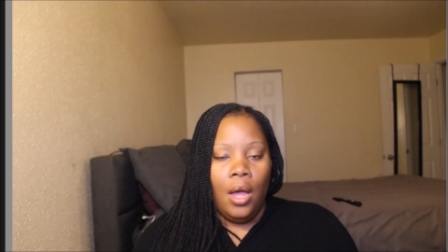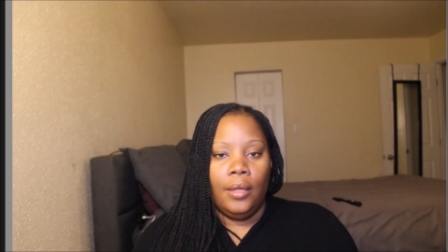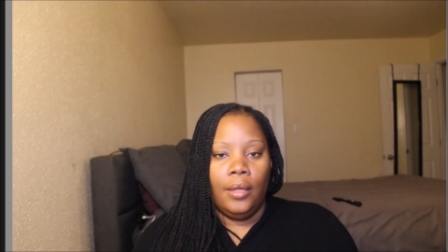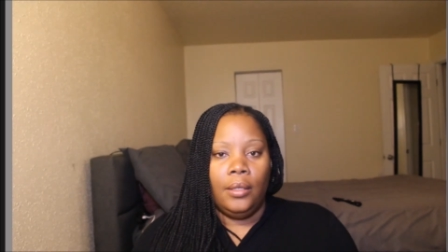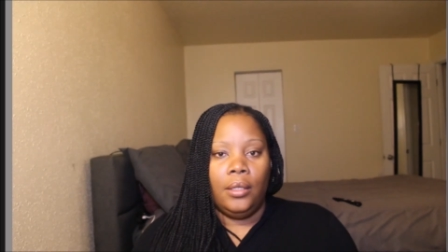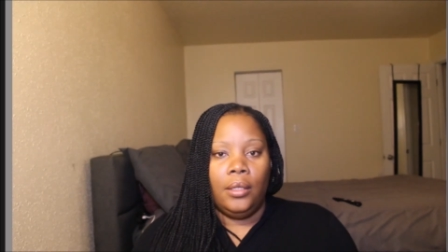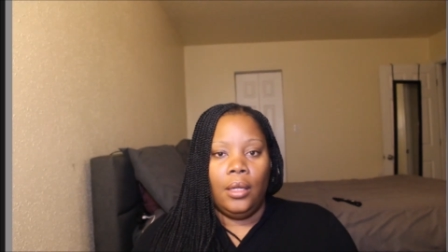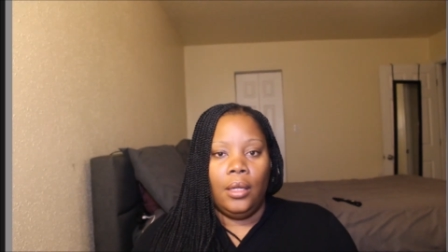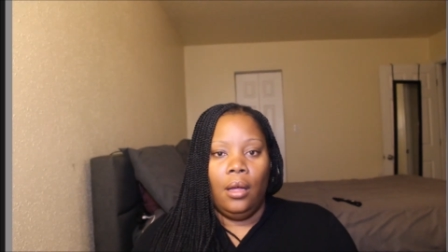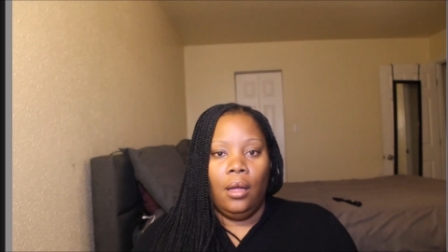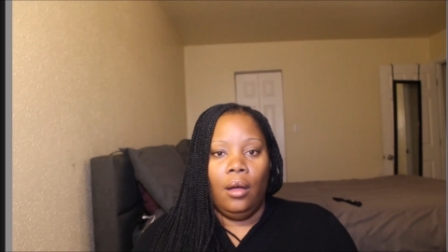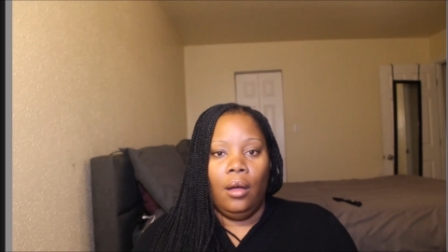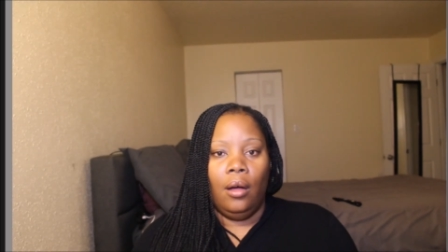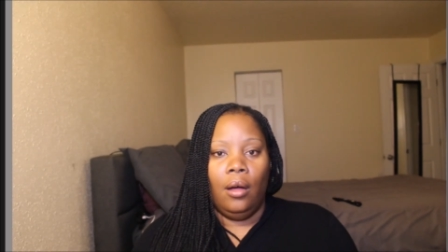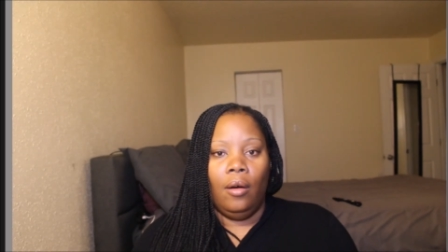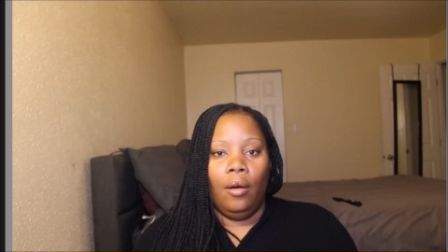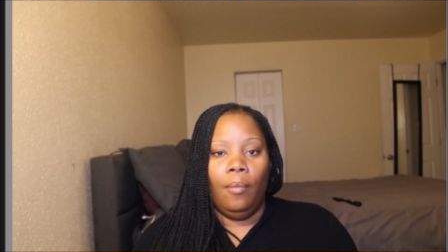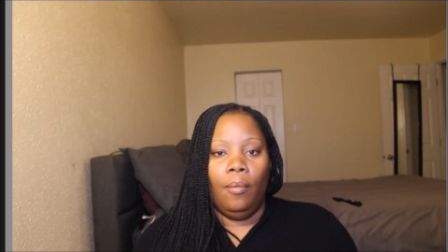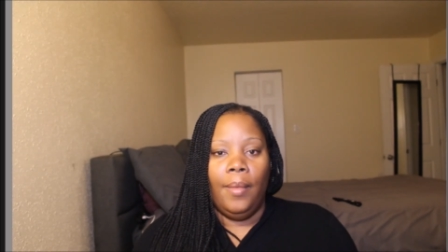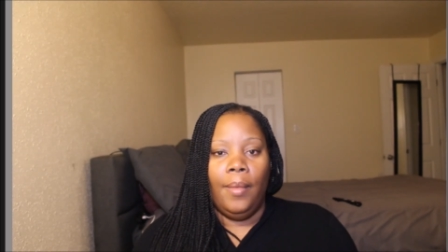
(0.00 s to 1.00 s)

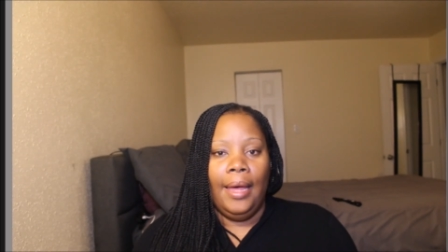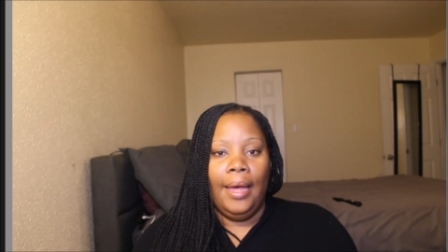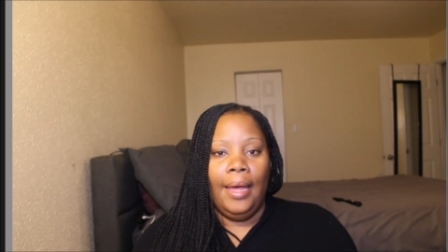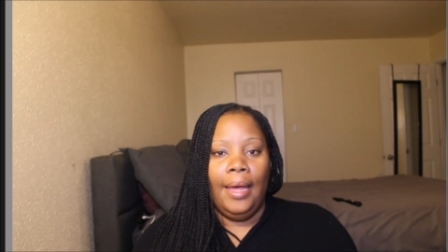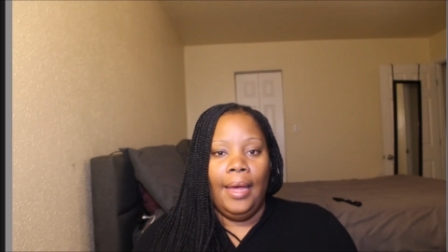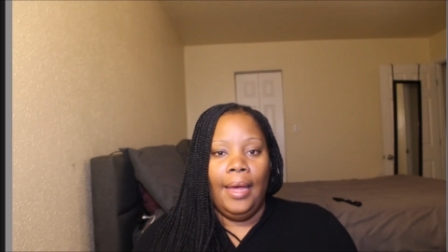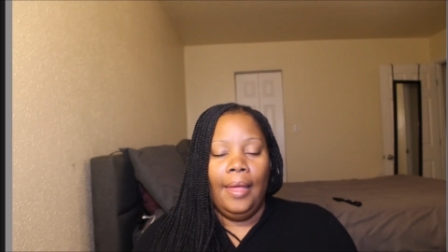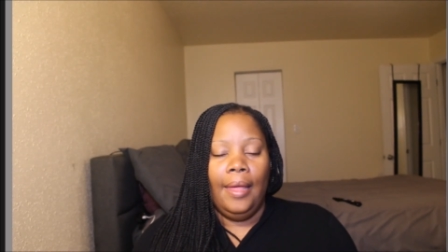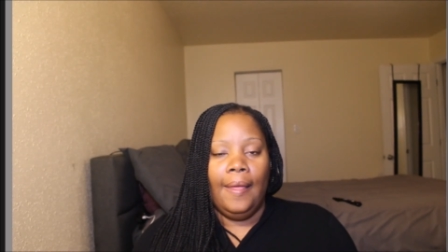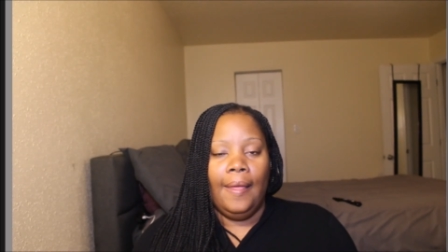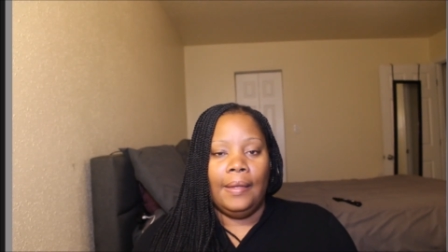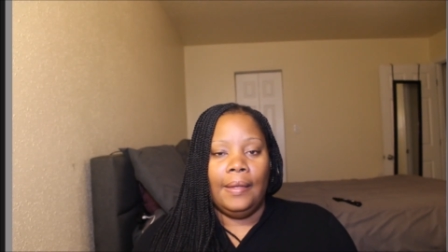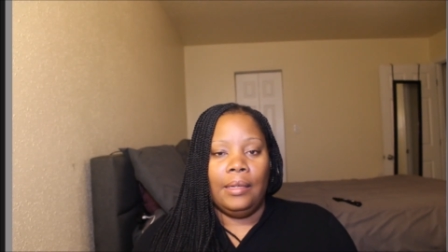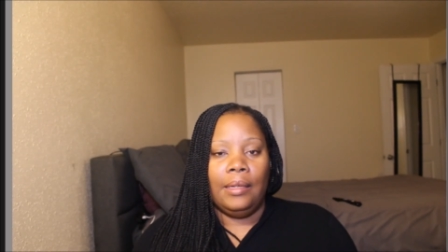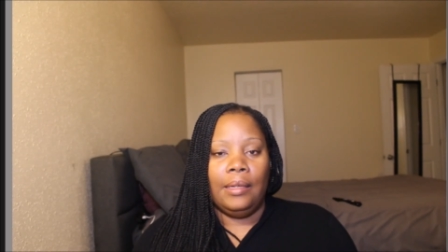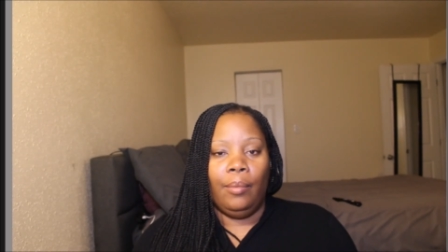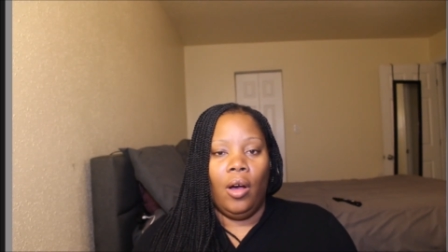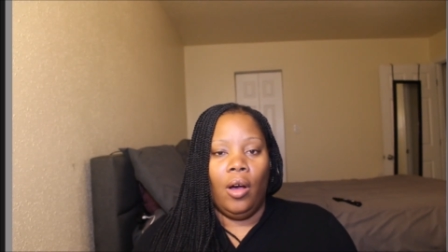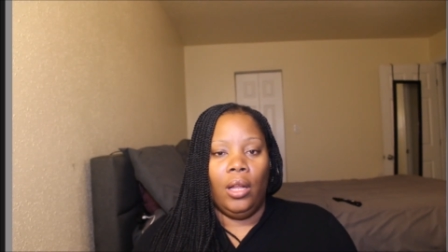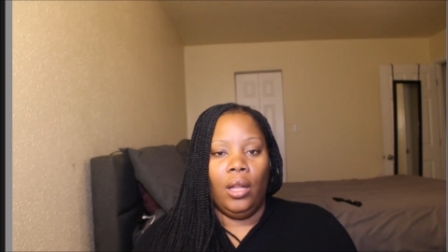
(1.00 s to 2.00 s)
So Mae ends
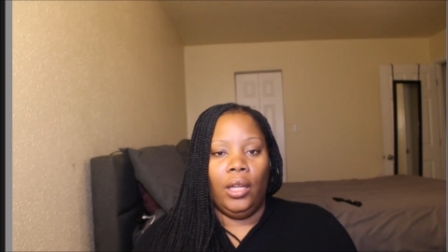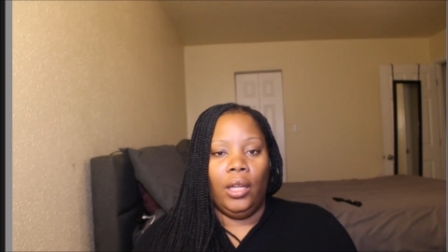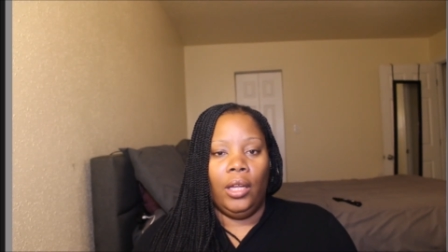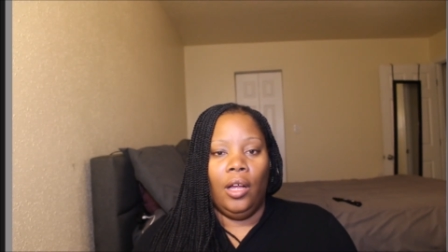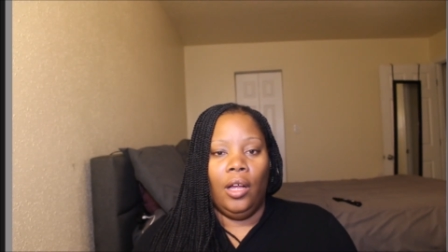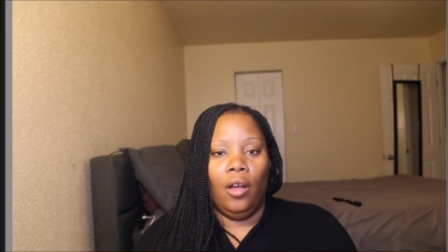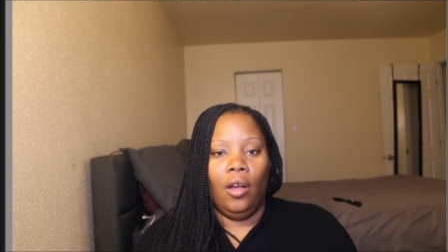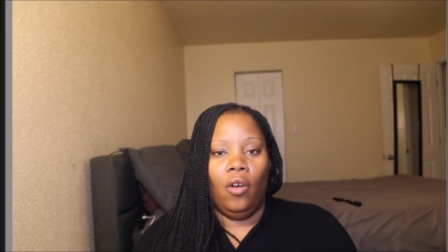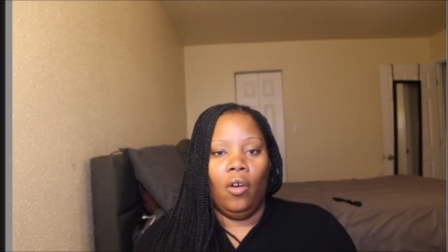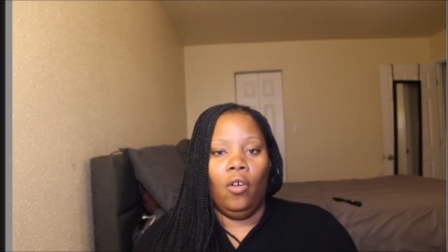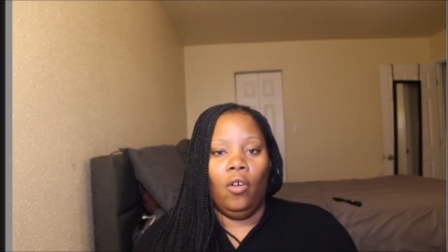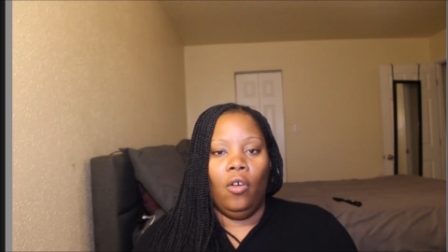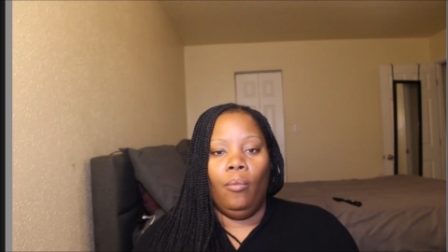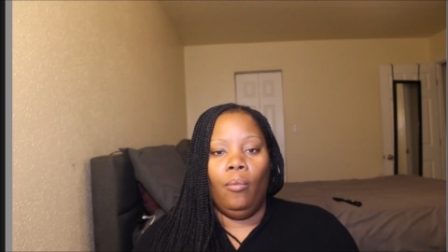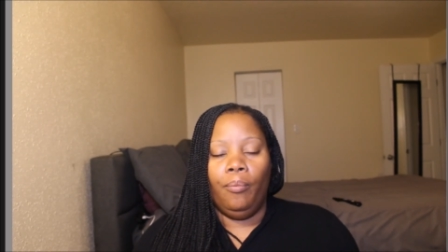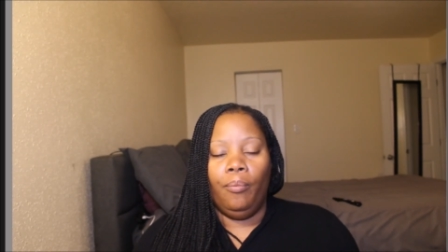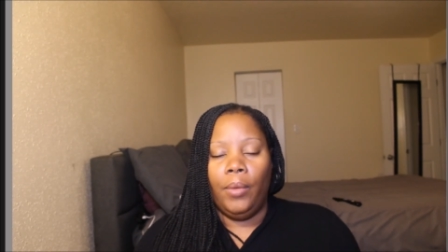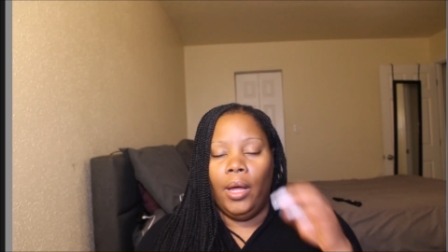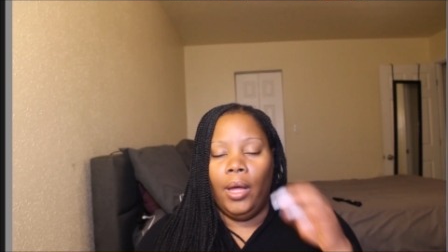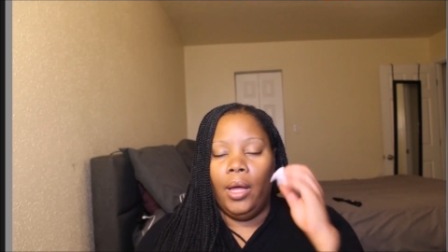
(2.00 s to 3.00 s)
up calling home.